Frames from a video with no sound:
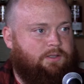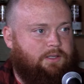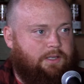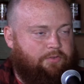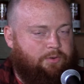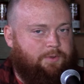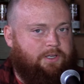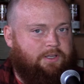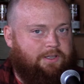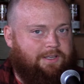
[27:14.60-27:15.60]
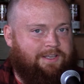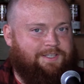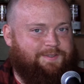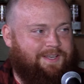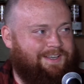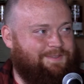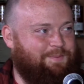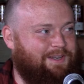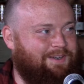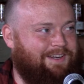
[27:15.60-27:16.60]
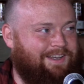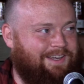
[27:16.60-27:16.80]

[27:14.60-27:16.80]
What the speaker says: Everybody has been